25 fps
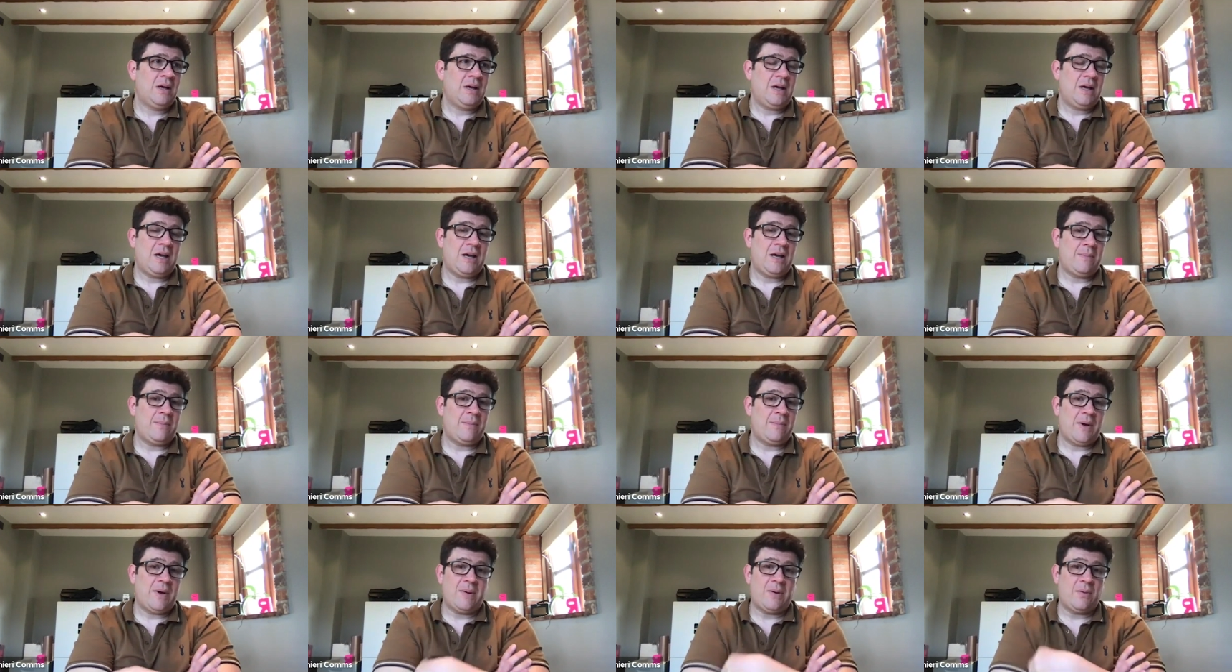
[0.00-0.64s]

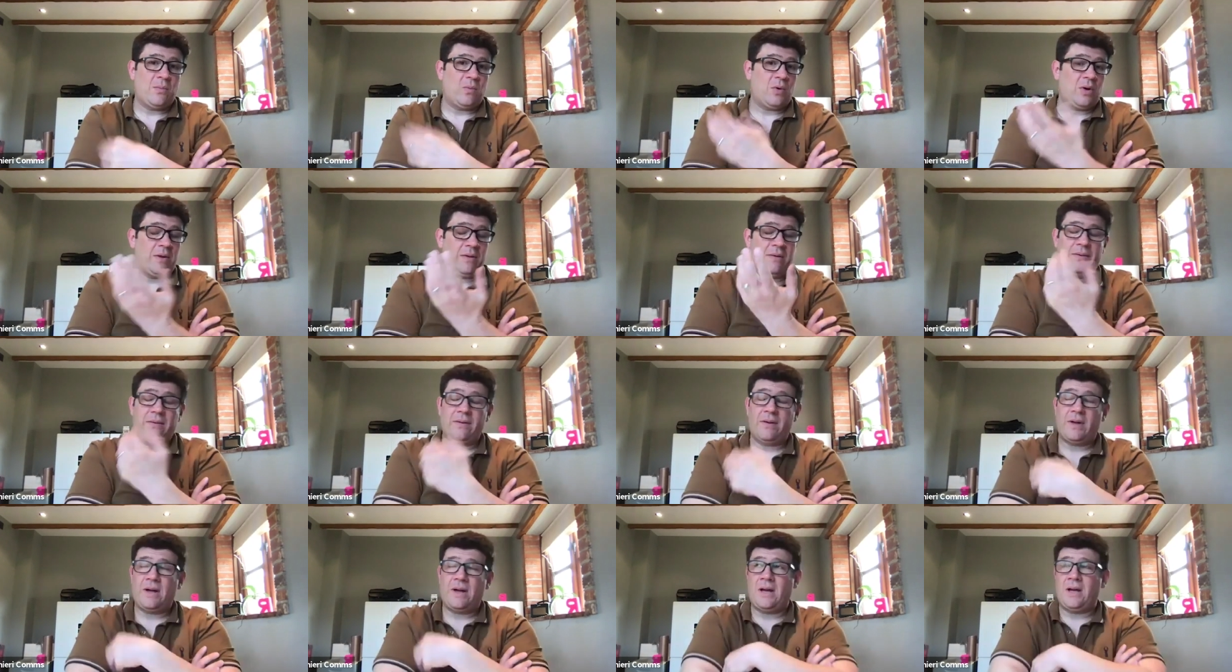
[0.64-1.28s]
Um, I mean,
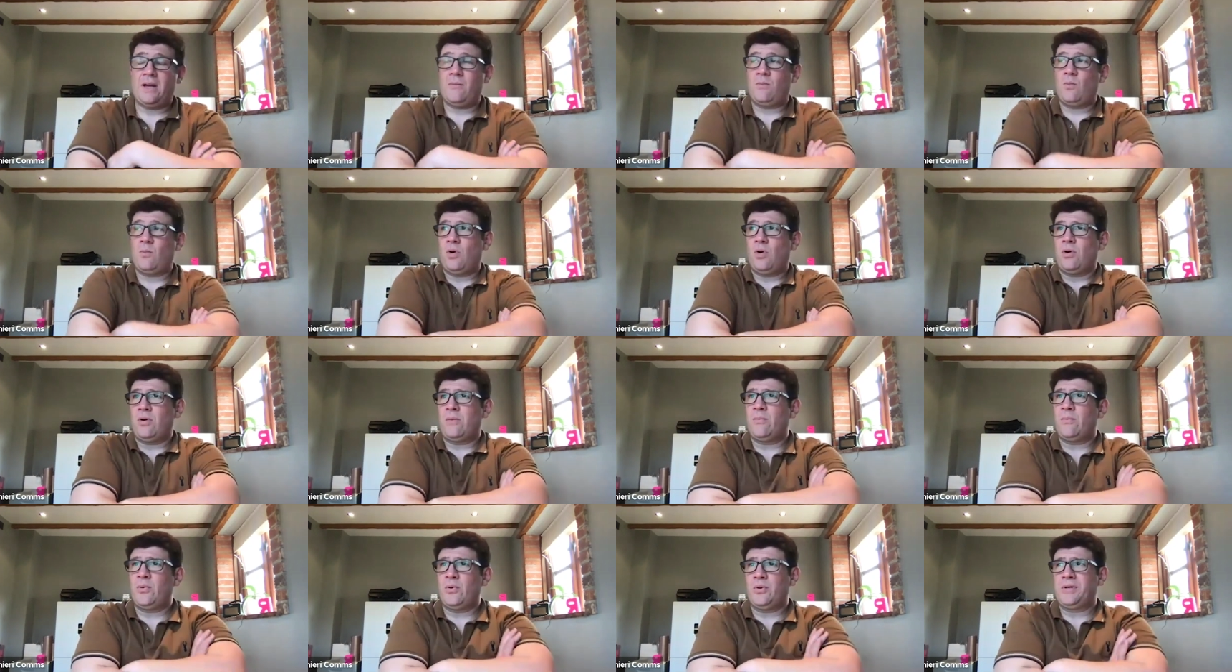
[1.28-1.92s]
one uh,
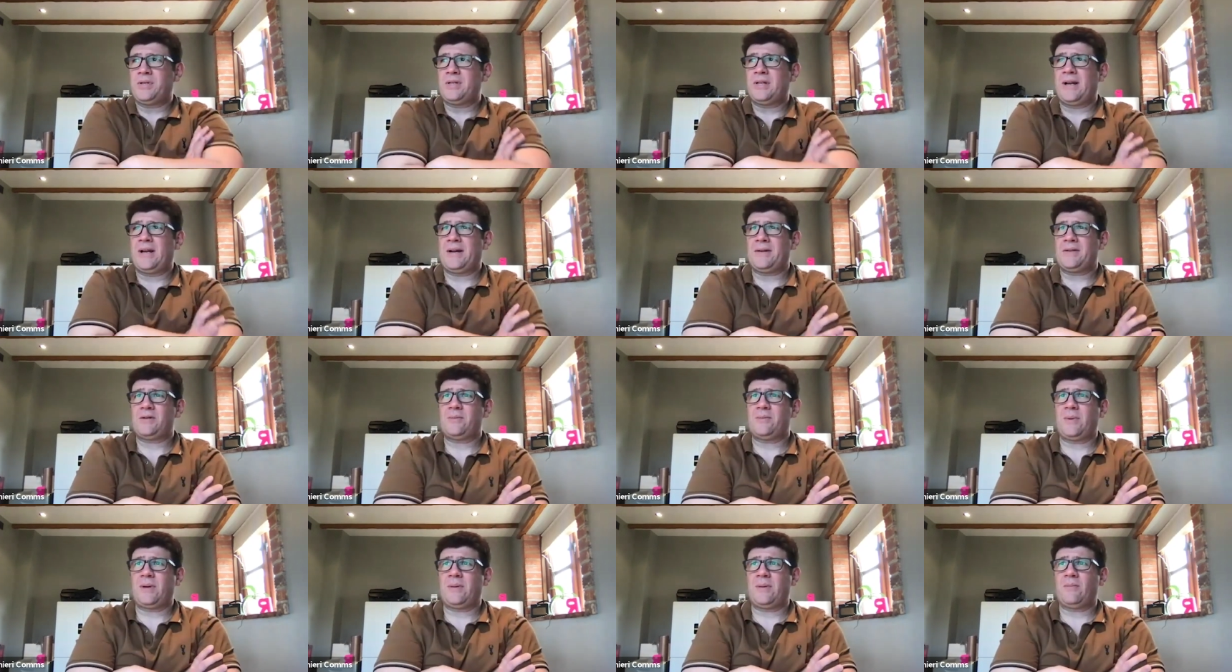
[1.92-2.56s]
Warren pointed out
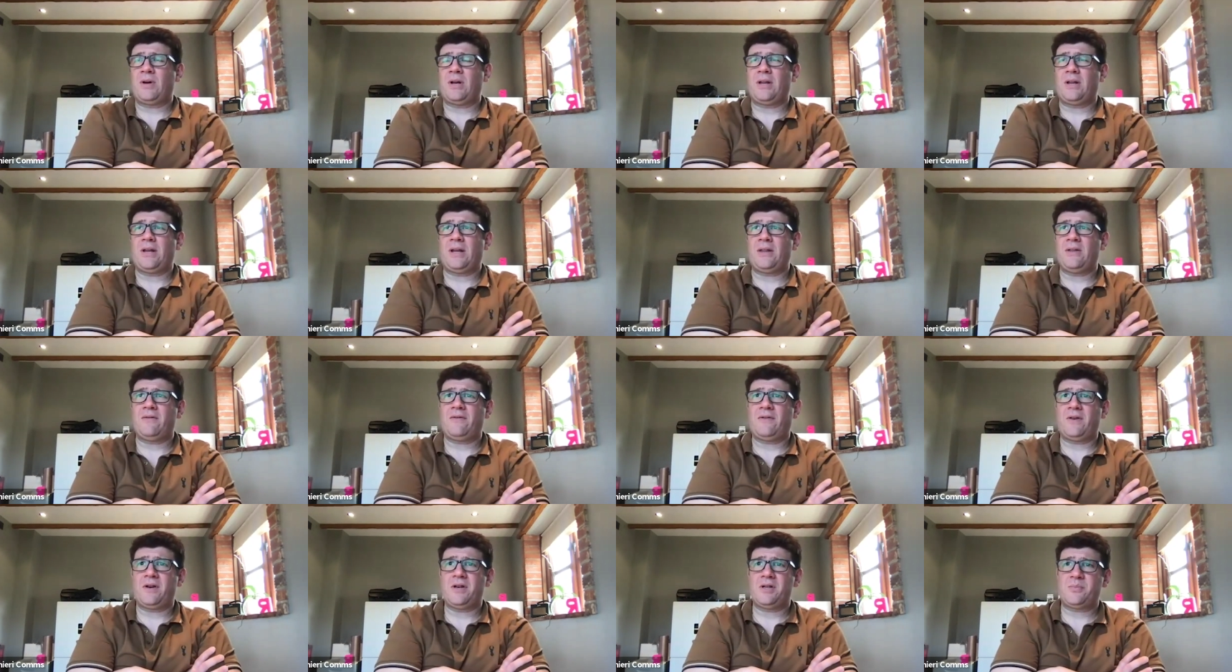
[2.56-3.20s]
to me in my in the
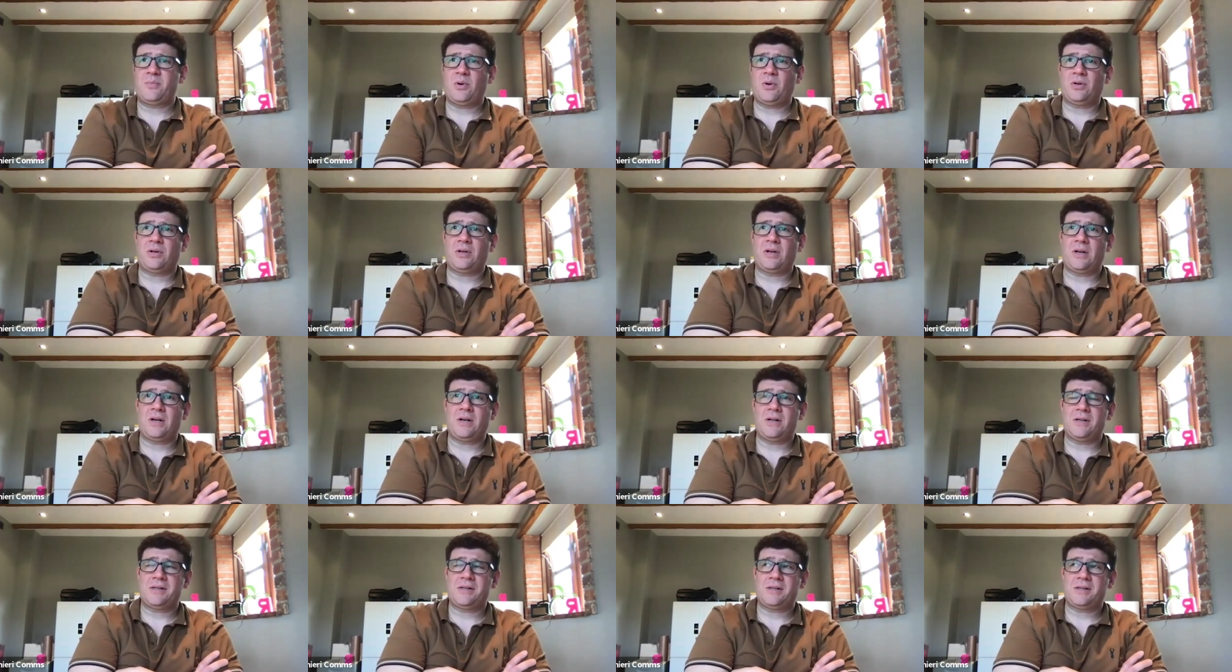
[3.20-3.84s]
first
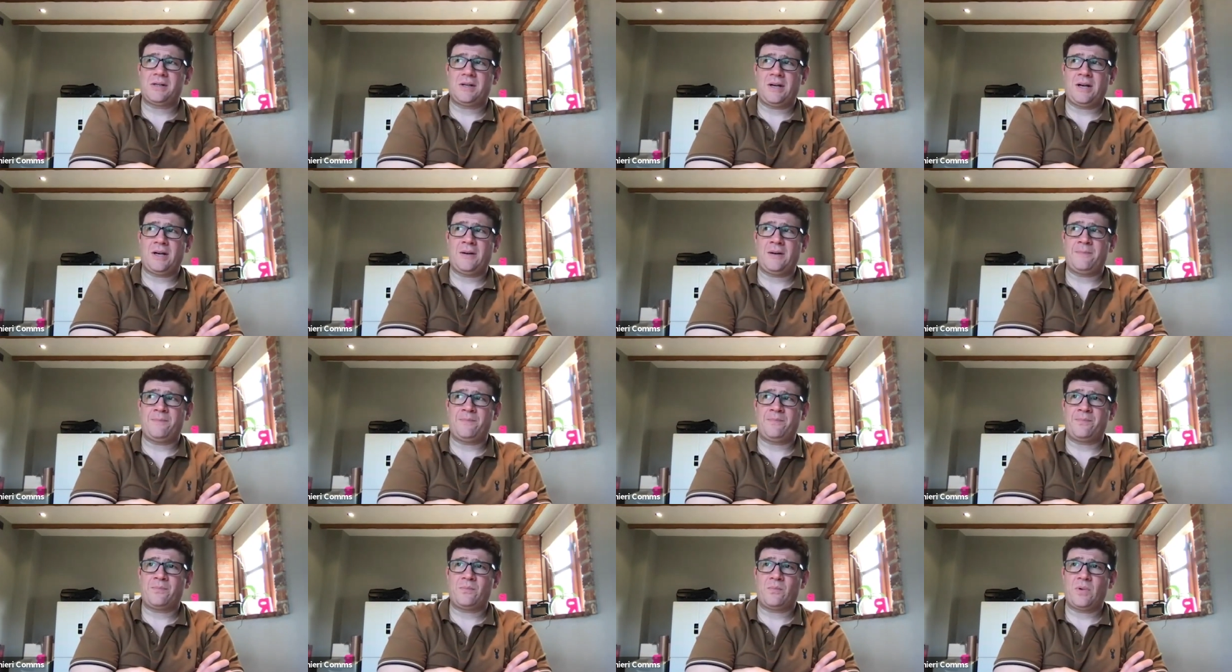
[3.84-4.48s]
podcast
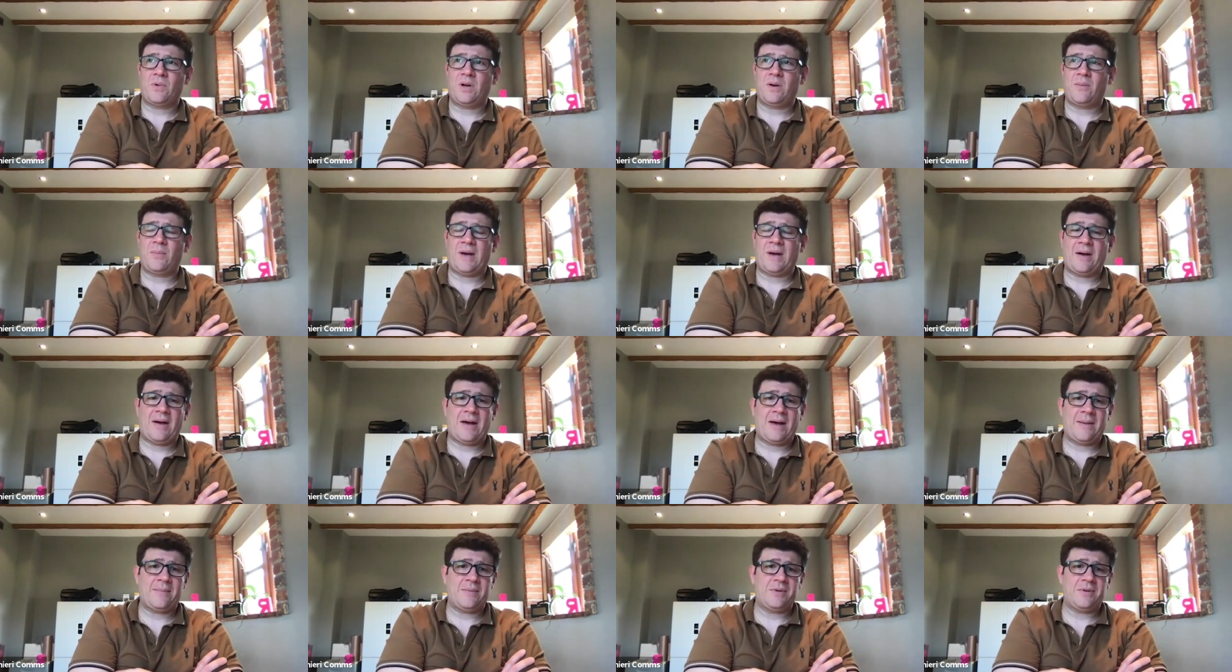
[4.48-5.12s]
um,
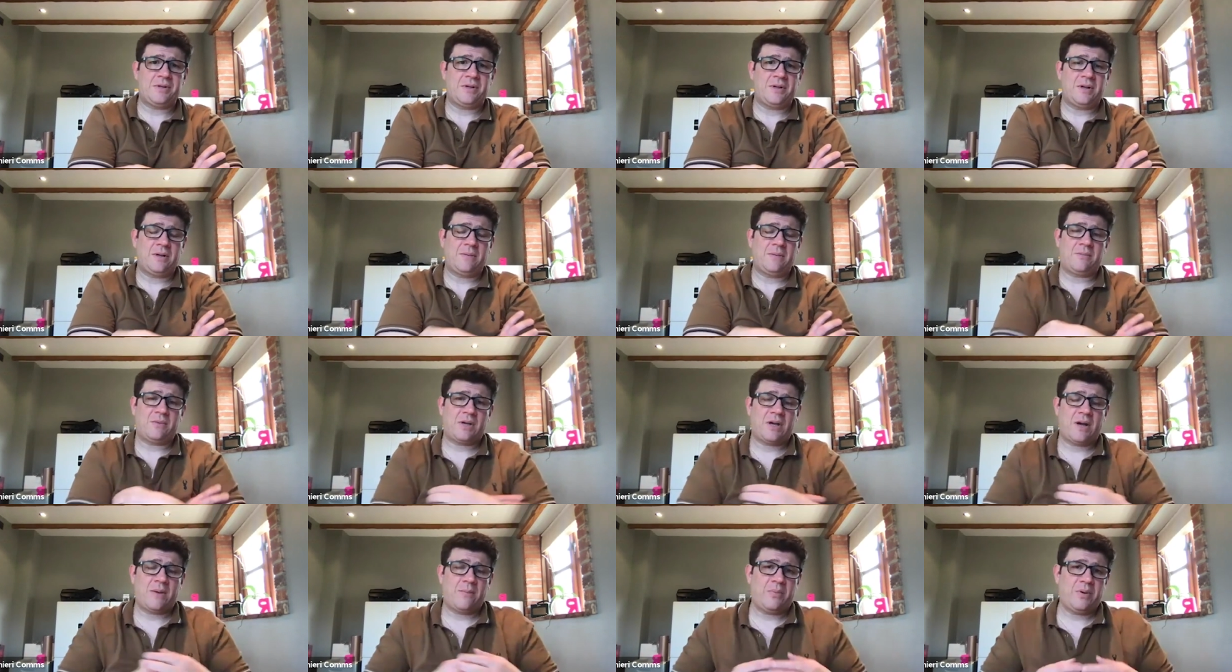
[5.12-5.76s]
about Amazon
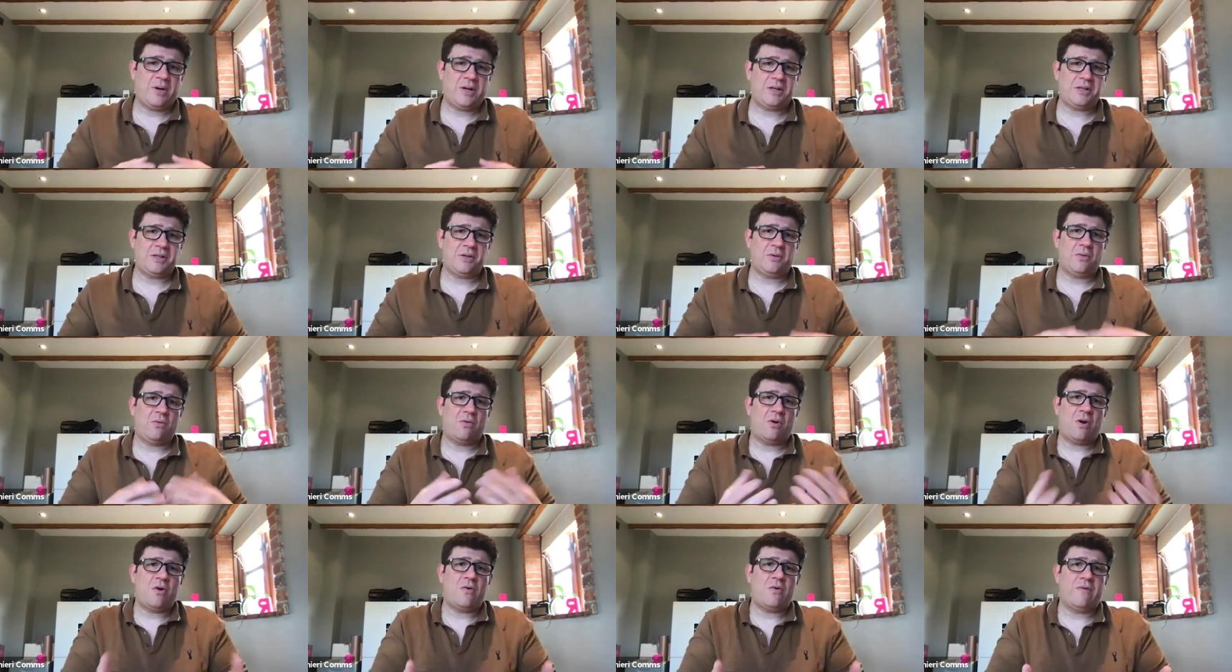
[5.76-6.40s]
and companies that
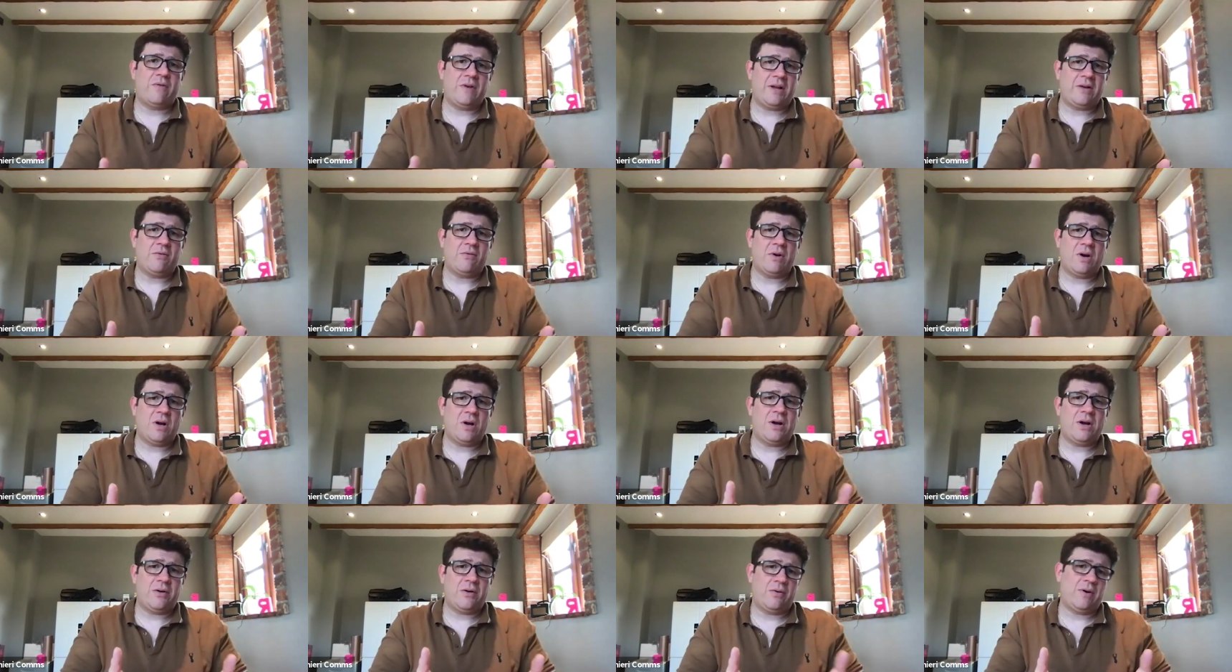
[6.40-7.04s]
were overly
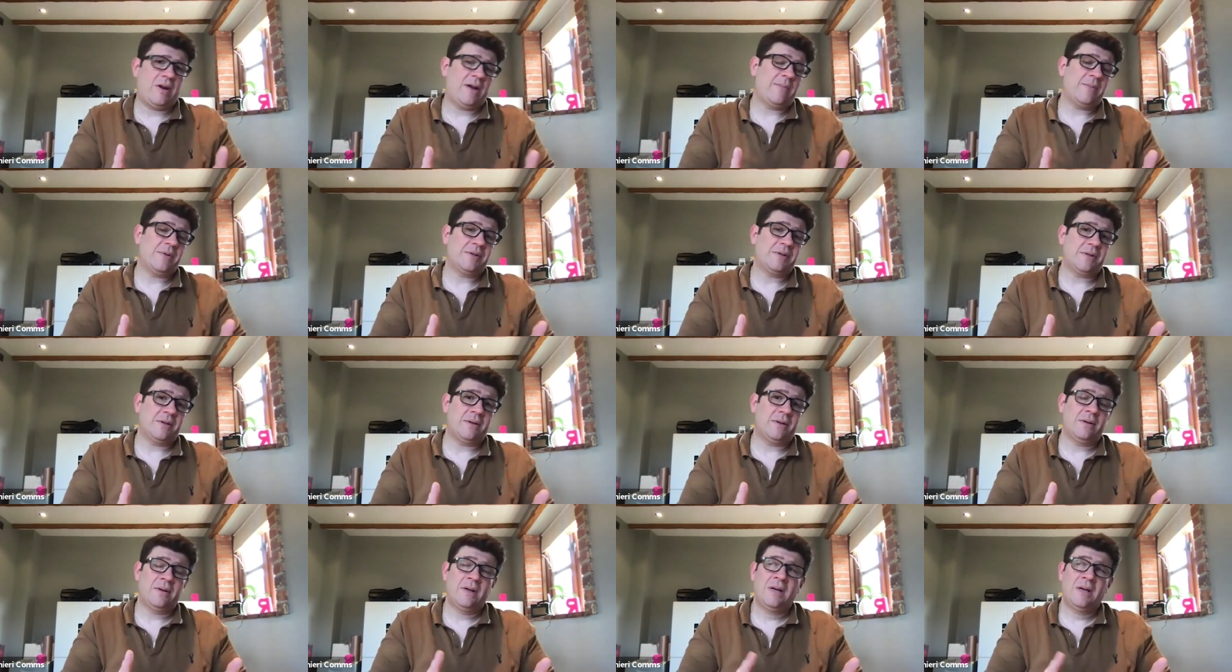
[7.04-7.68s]
reliant on
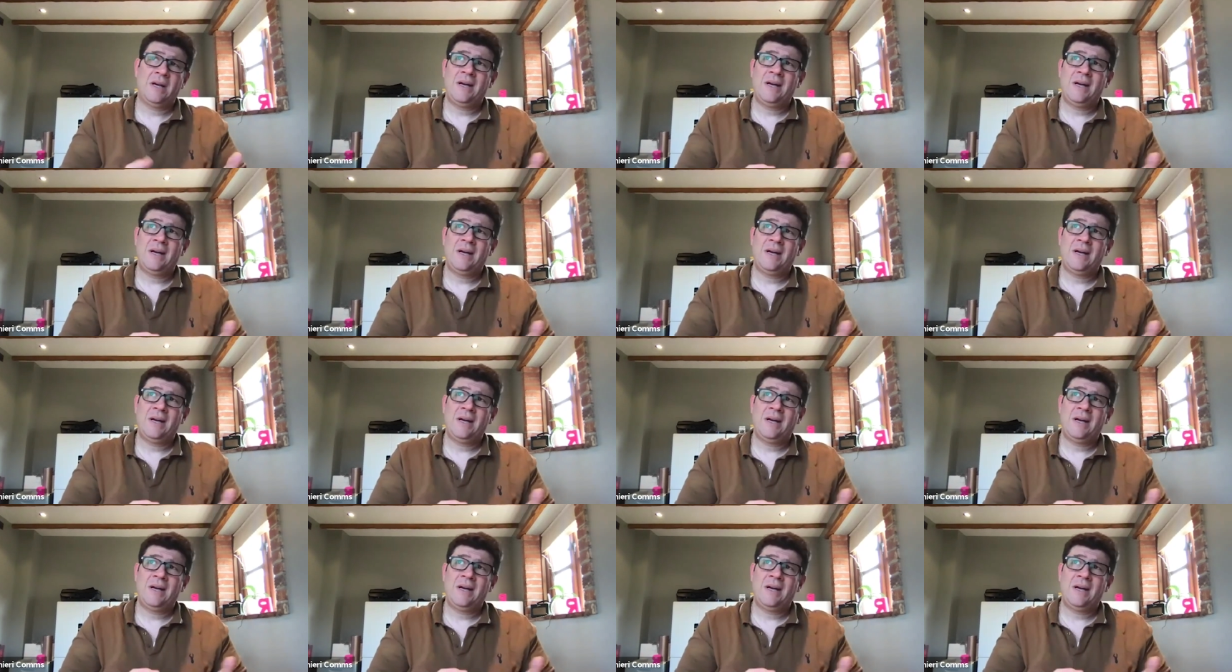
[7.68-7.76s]
Amazon.